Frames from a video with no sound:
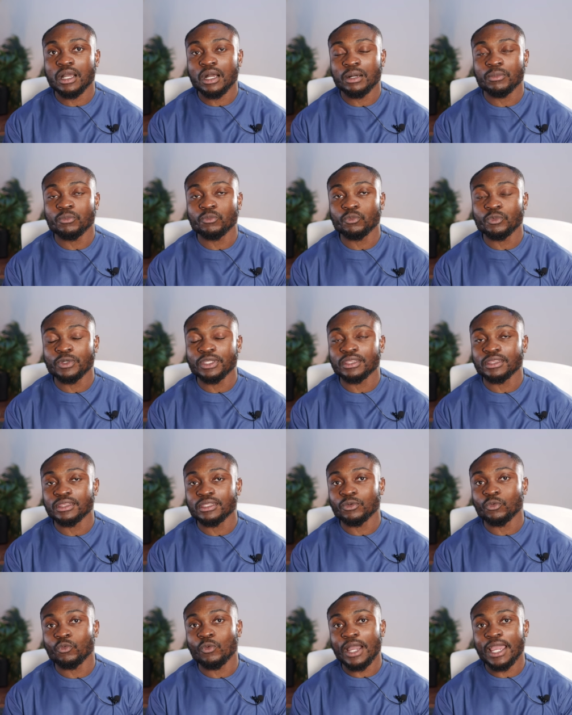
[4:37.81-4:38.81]
come with
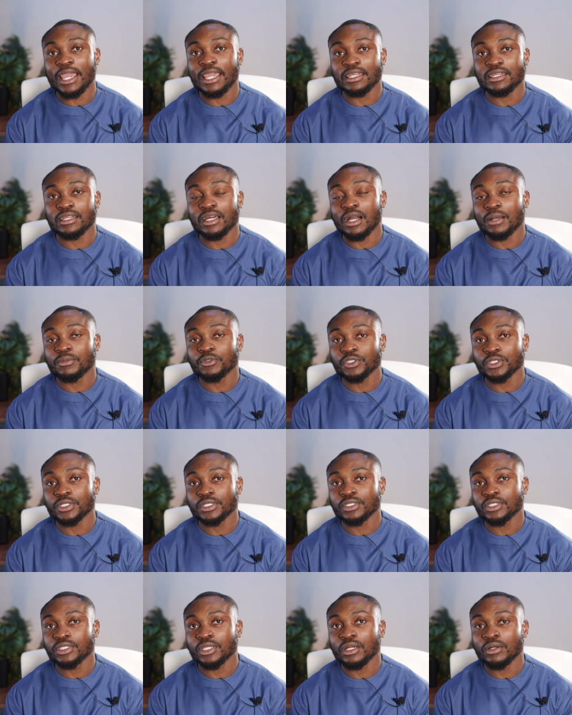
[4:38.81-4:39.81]
the wired
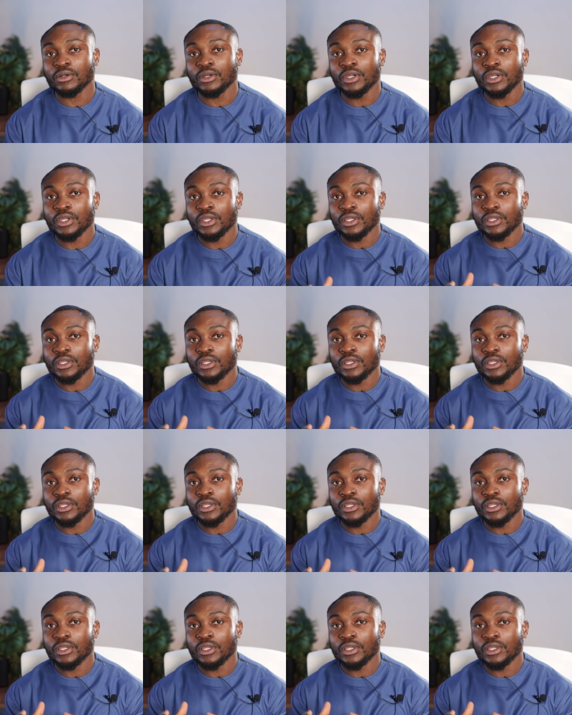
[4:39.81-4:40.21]
option so